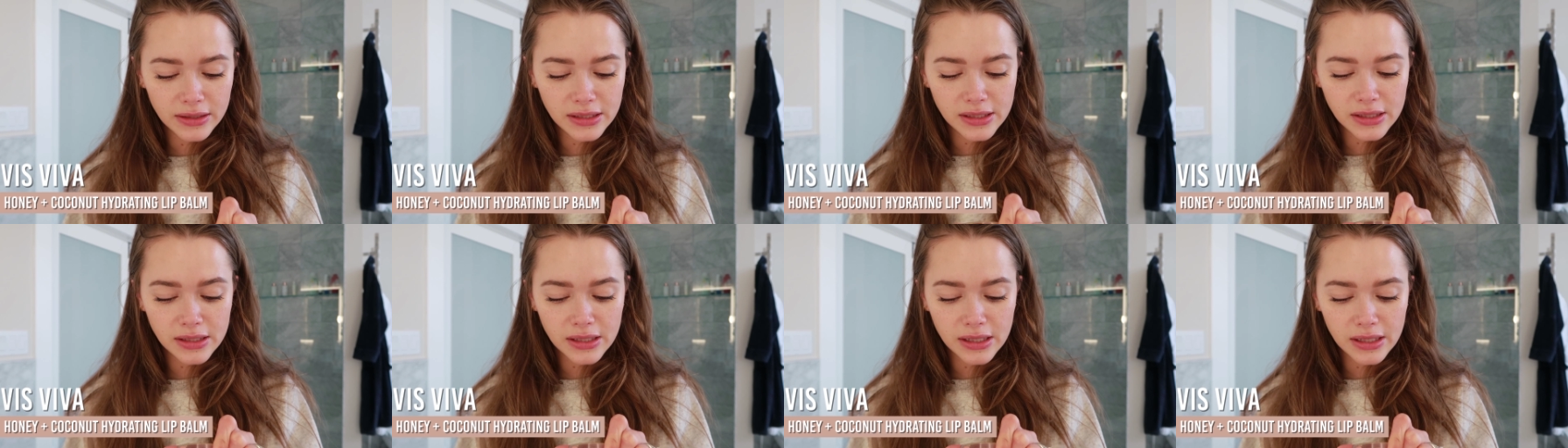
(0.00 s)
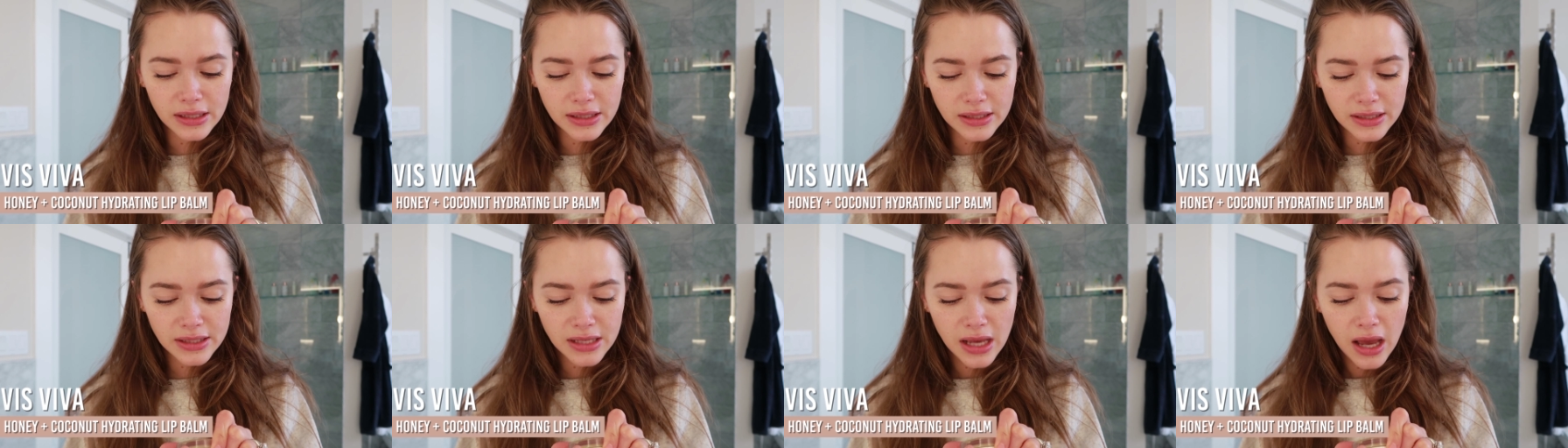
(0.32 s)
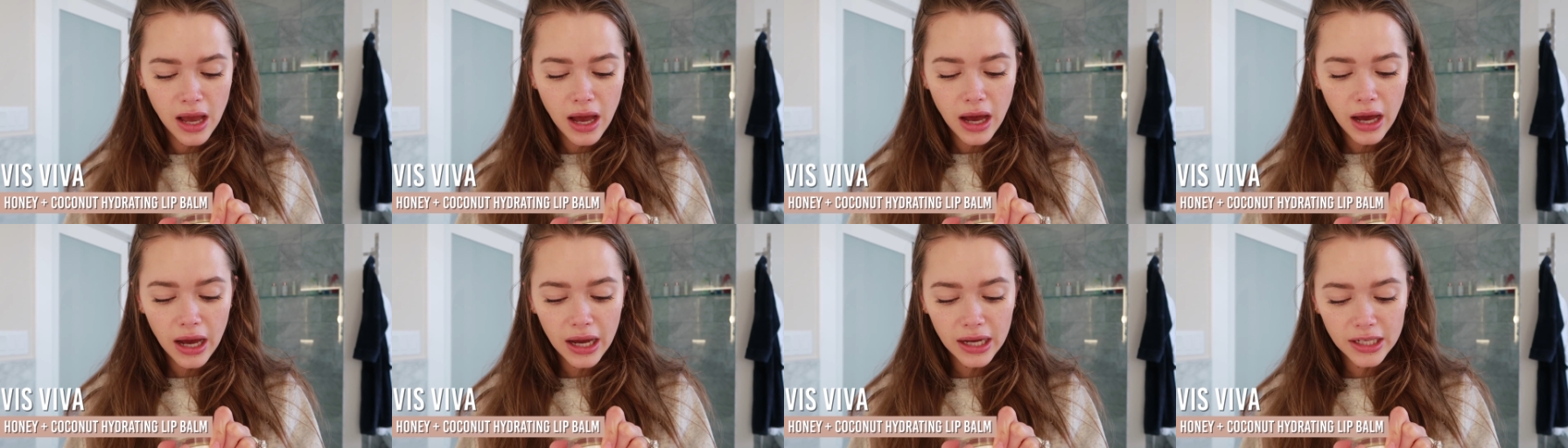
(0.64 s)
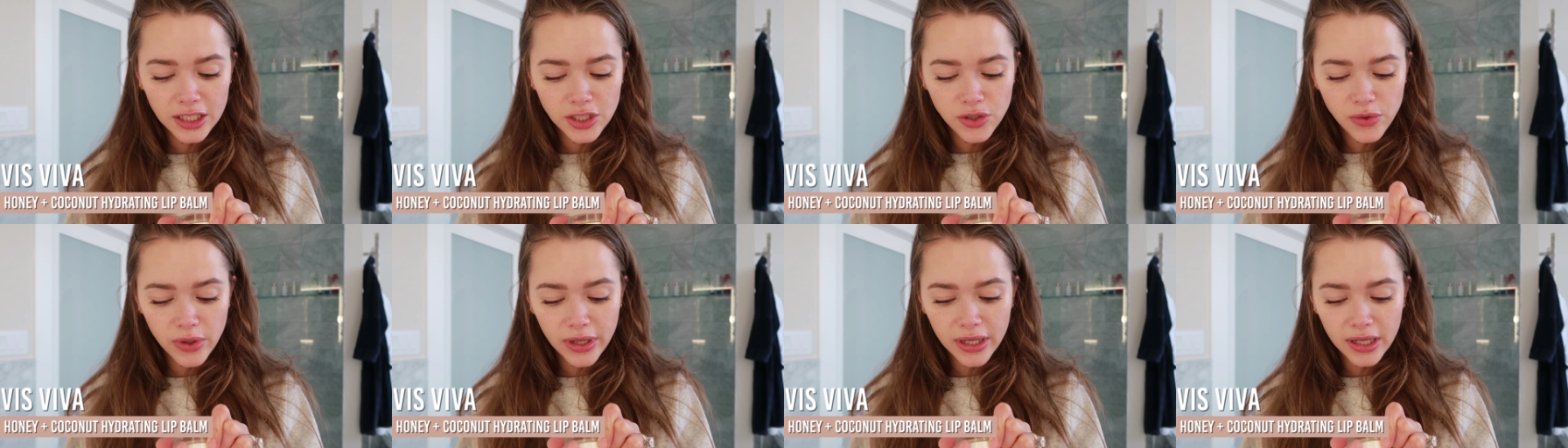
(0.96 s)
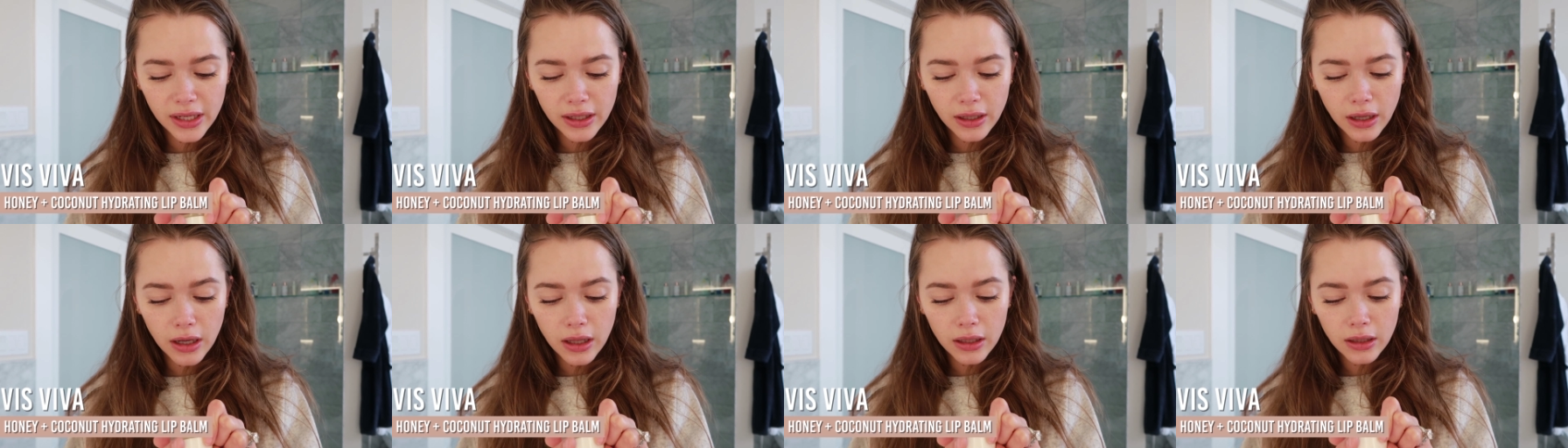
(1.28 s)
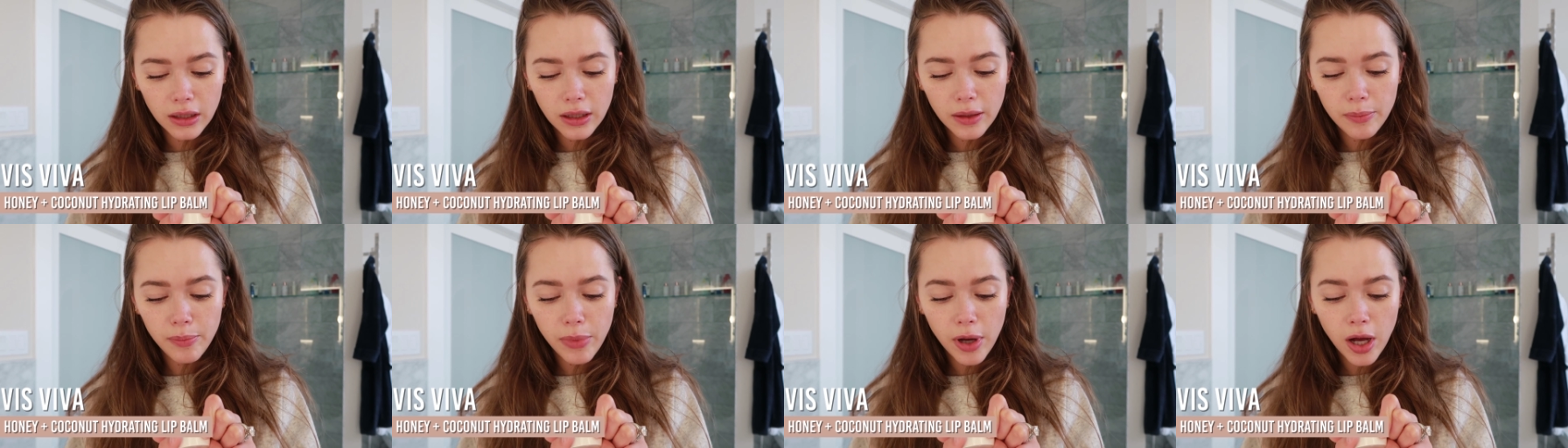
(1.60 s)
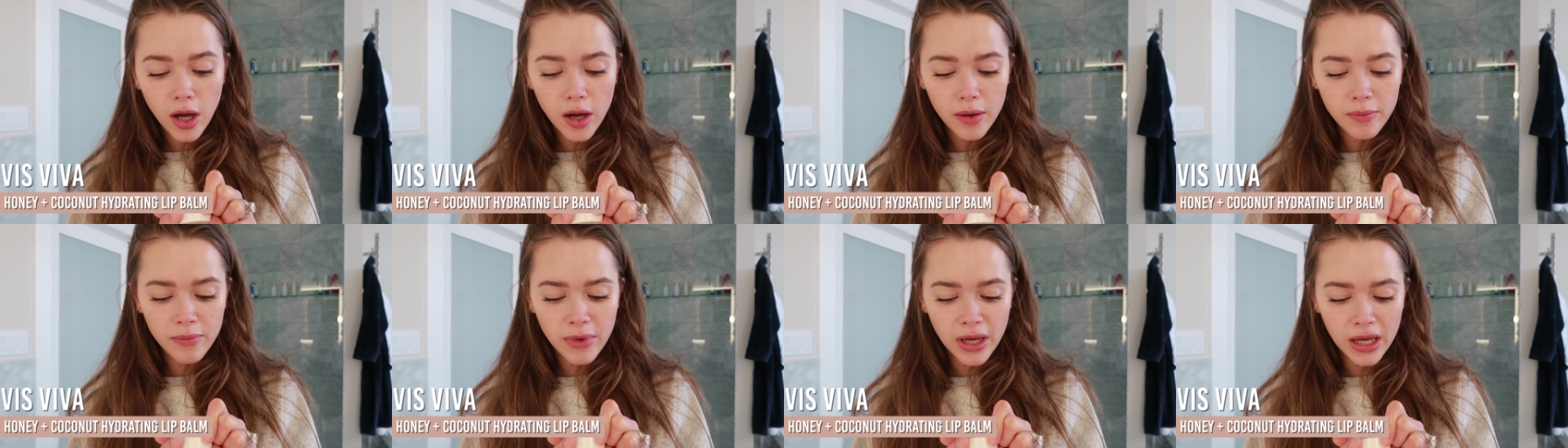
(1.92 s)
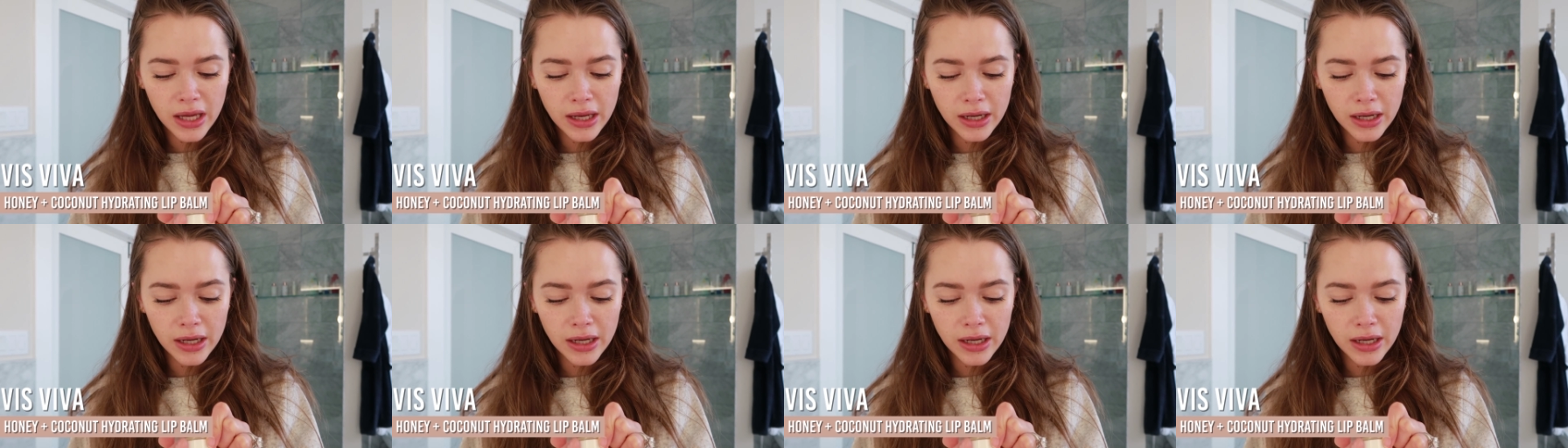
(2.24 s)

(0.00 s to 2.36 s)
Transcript: This is Hydrating Lip Balm,